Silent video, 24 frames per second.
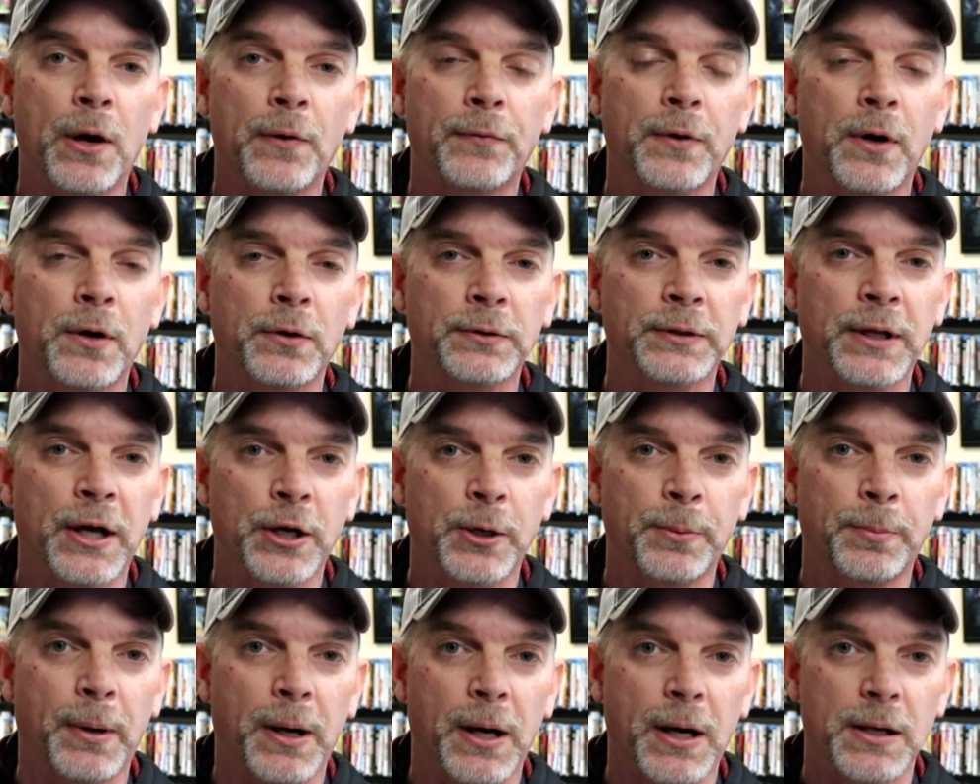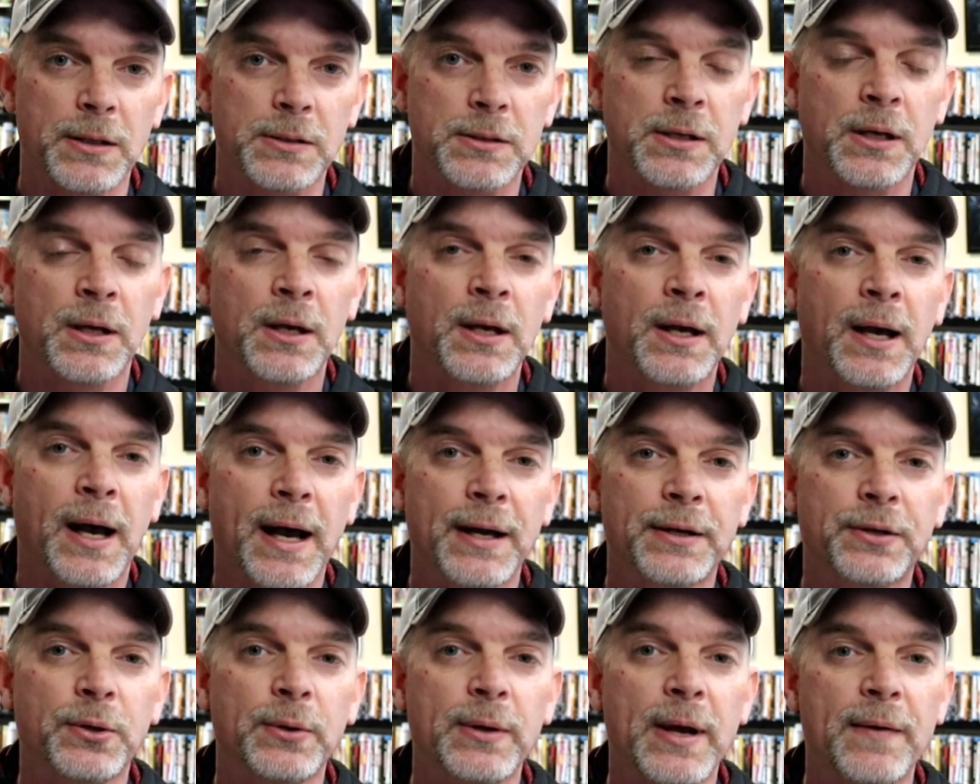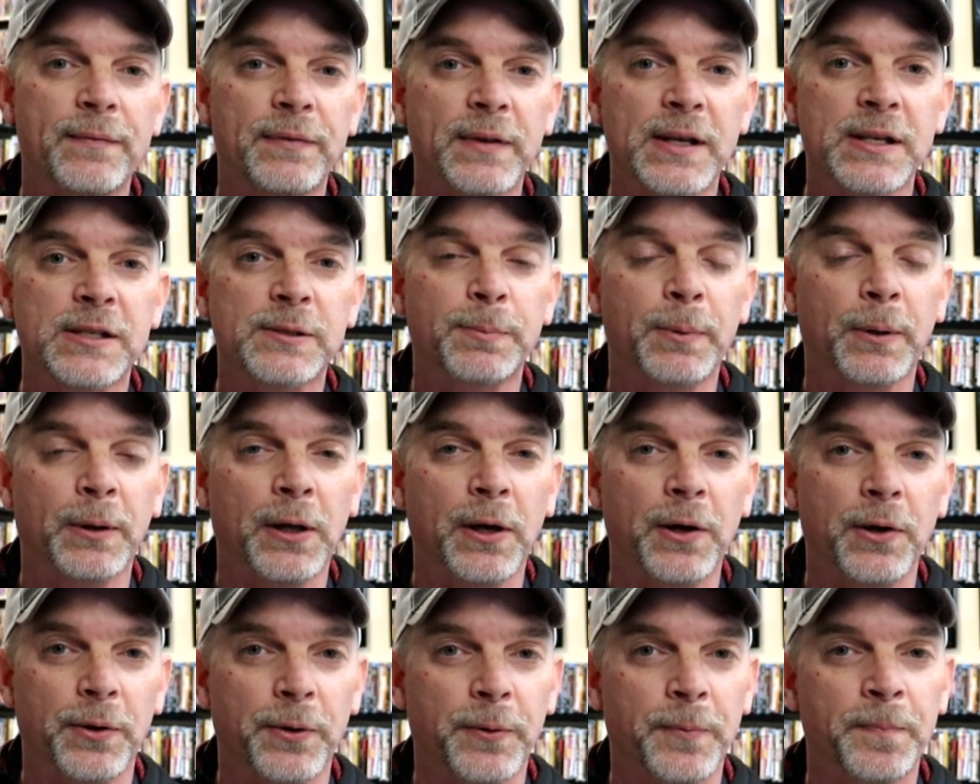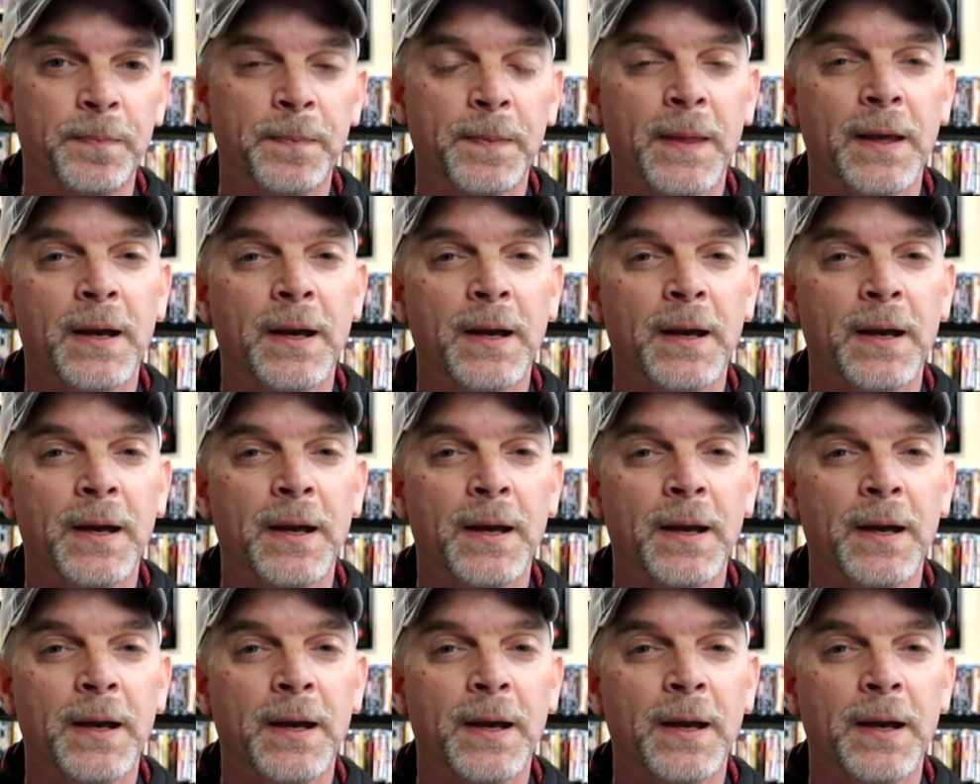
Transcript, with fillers: over on Letterboxd. I do have links below.